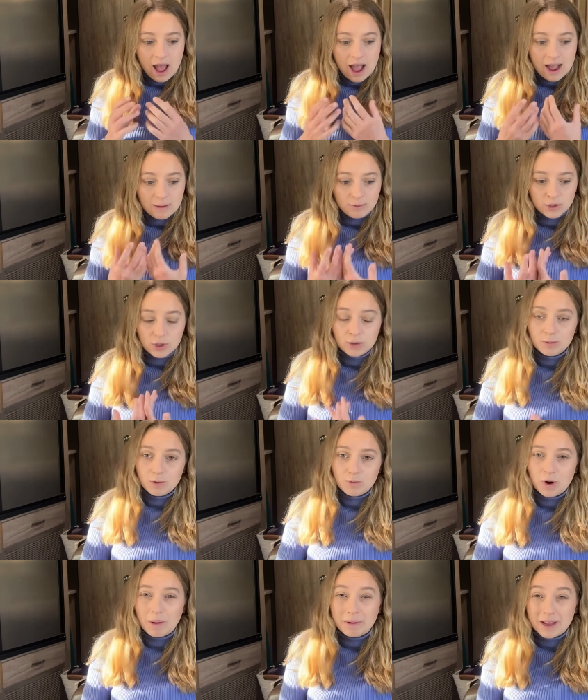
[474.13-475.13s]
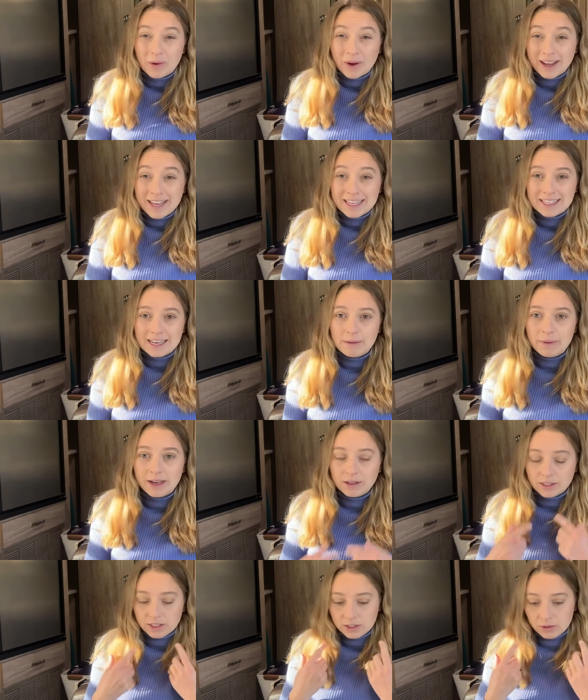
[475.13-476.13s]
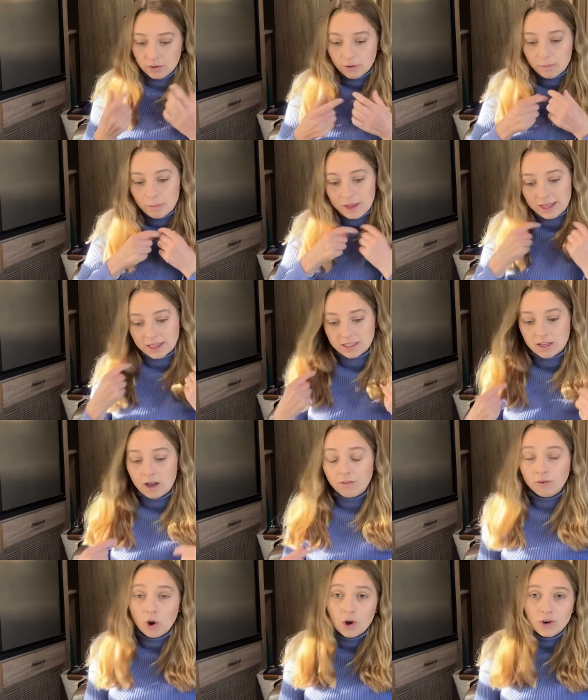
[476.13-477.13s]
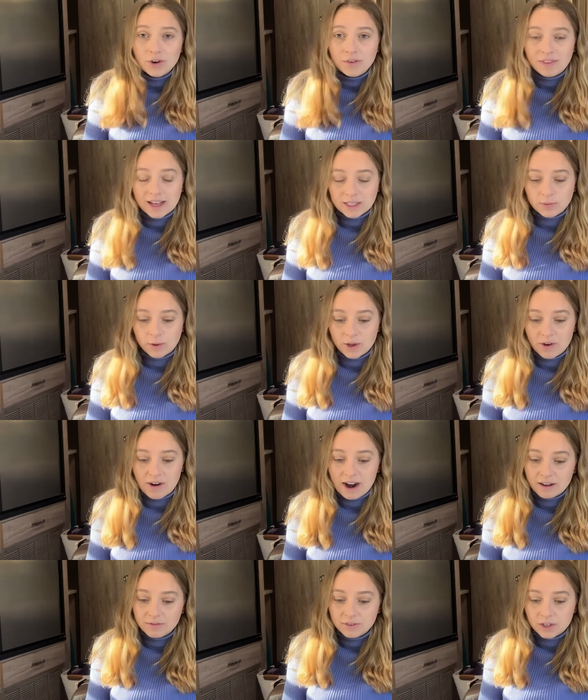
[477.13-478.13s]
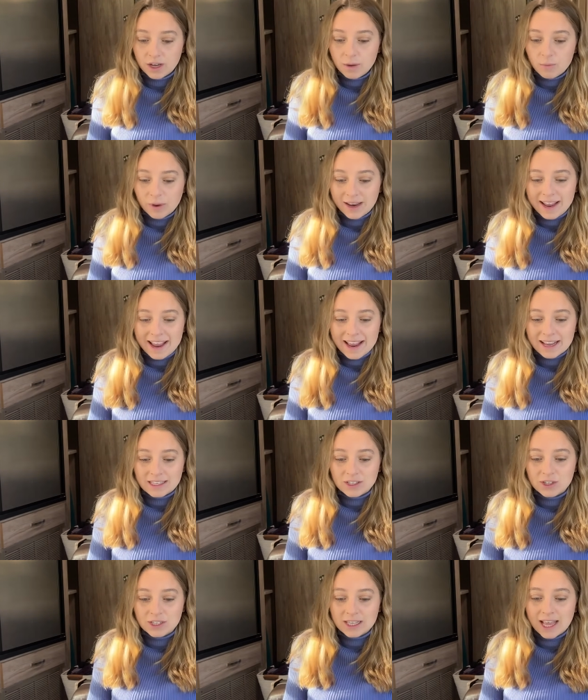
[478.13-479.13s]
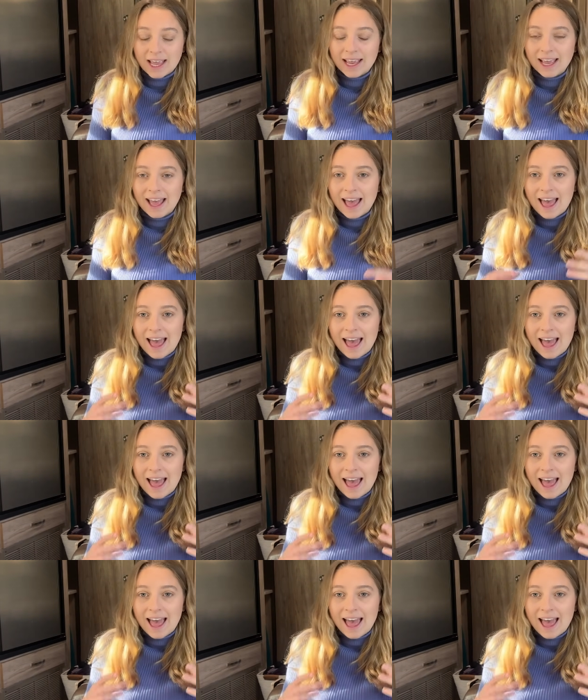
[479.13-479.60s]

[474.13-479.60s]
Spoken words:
I presume you'd probably quite easily be able to make the scarf longer if that's what you're after, but it is just like